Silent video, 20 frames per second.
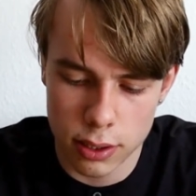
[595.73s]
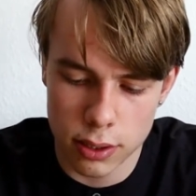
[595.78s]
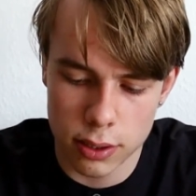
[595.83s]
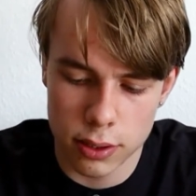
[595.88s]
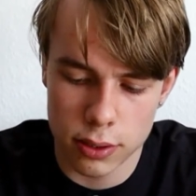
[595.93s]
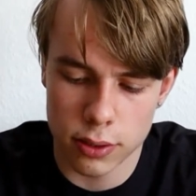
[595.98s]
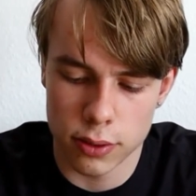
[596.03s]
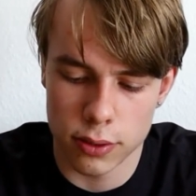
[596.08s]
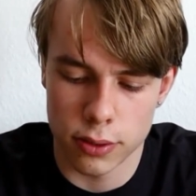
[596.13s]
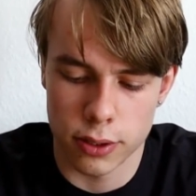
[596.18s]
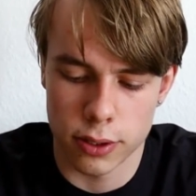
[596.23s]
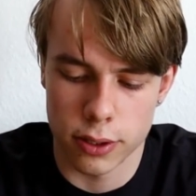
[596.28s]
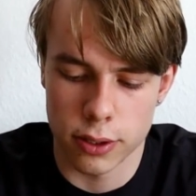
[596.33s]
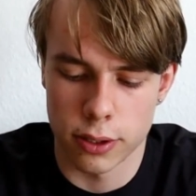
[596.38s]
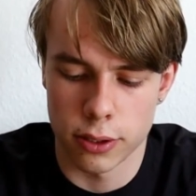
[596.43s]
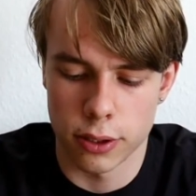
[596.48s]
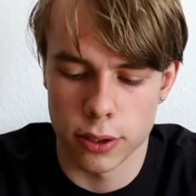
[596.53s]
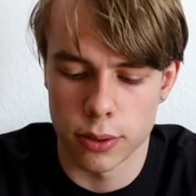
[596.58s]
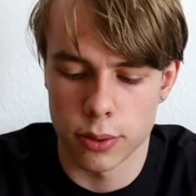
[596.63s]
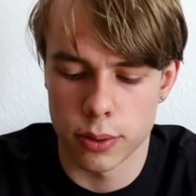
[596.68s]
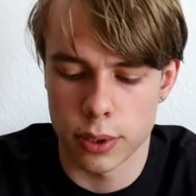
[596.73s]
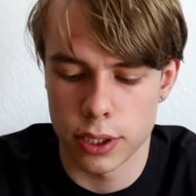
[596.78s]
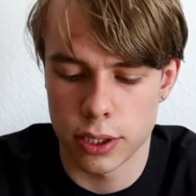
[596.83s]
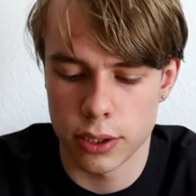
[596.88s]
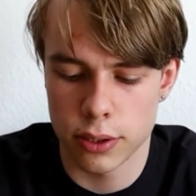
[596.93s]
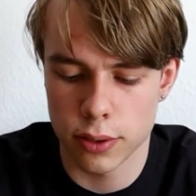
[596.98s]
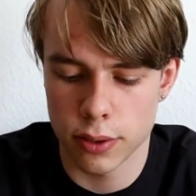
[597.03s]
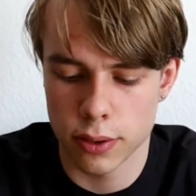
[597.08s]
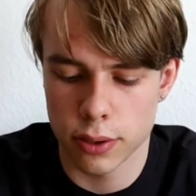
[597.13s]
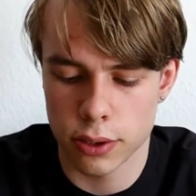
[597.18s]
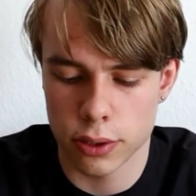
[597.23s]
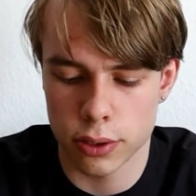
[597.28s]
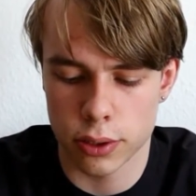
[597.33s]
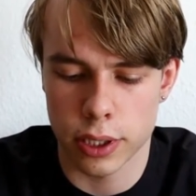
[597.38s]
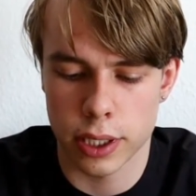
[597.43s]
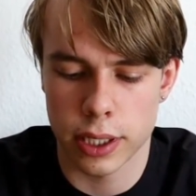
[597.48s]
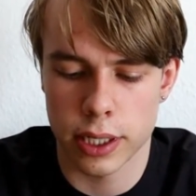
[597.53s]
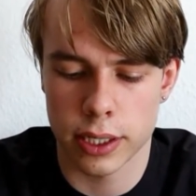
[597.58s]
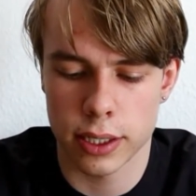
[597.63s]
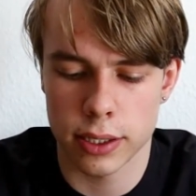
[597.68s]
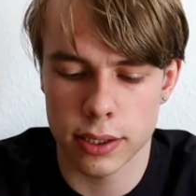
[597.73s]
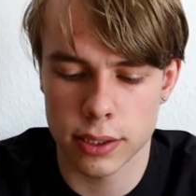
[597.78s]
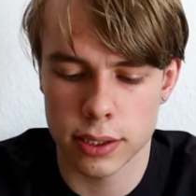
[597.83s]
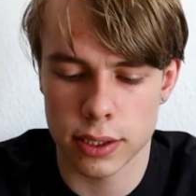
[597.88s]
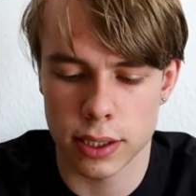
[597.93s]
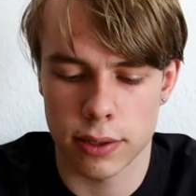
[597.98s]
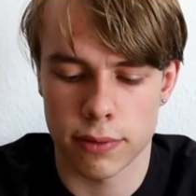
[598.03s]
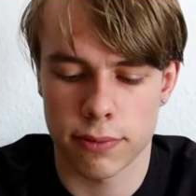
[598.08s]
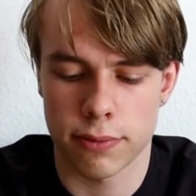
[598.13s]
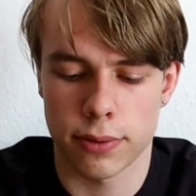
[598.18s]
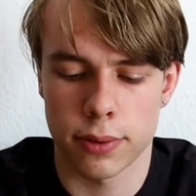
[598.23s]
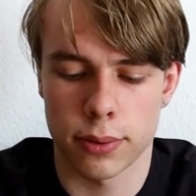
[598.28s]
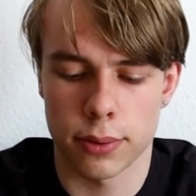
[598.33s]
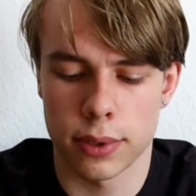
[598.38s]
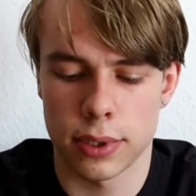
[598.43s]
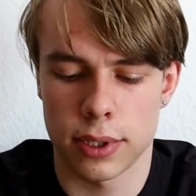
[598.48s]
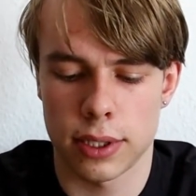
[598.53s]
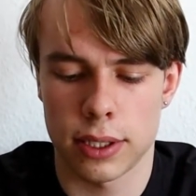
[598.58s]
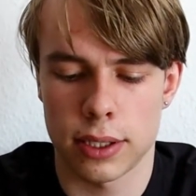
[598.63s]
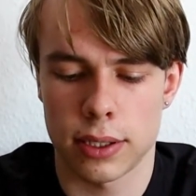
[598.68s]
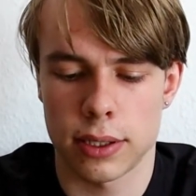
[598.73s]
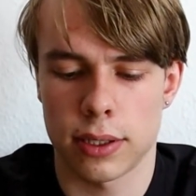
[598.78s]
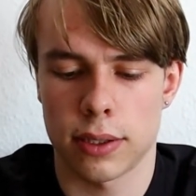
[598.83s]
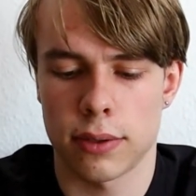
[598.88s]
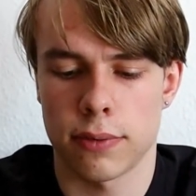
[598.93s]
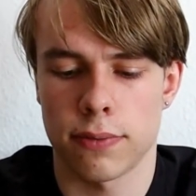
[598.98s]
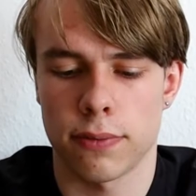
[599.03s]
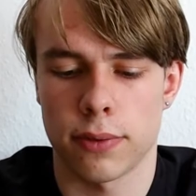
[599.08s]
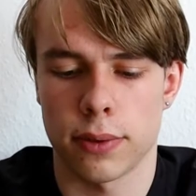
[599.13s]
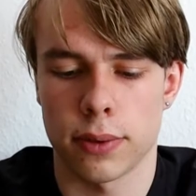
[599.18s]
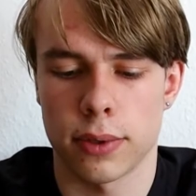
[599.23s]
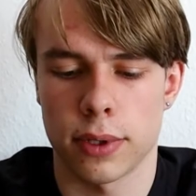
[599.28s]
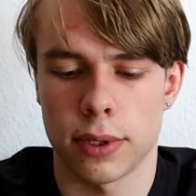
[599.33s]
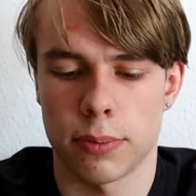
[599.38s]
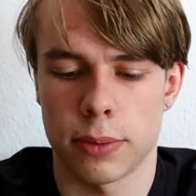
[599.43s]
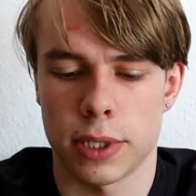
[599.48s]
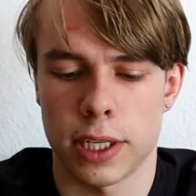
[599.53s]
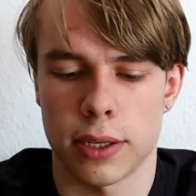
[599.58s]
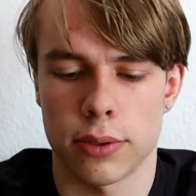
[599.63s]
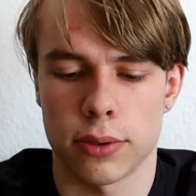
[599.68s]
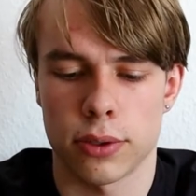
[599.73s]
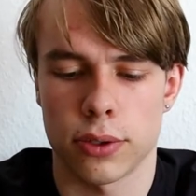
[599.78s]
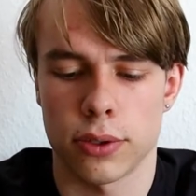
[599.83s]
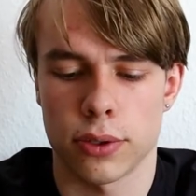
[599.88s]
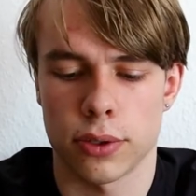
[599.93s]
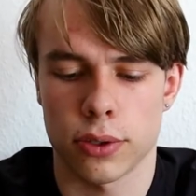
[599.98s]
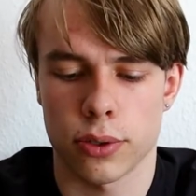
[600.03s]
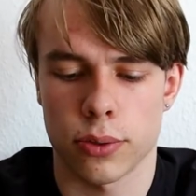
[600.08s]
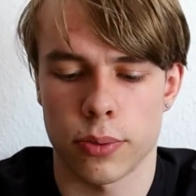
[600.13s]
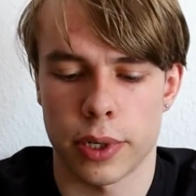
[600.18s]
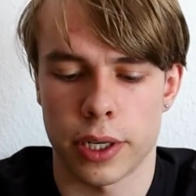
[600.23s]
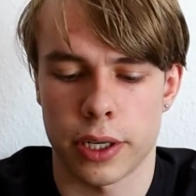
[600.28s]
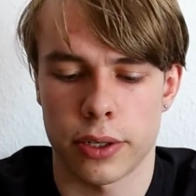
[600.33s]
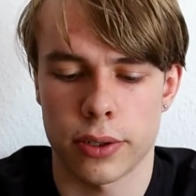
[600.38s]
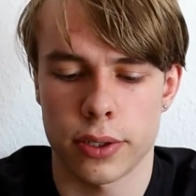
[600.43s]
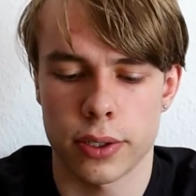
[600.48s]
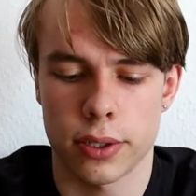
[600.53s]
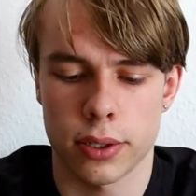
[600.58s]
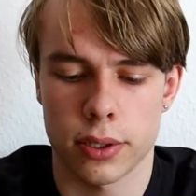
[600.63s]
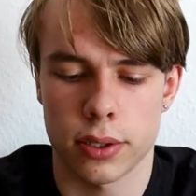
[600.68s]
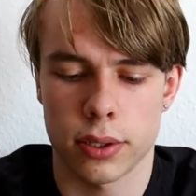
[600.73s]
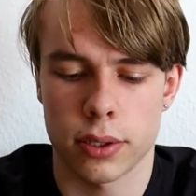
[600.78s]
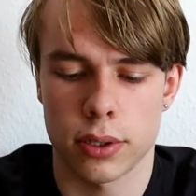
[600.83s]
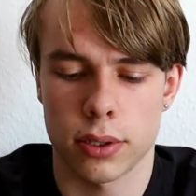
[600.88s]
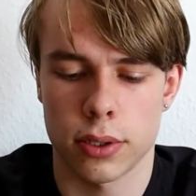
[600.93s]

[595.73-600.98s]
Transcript: So you're going to go into the triangles and fold them down to squares.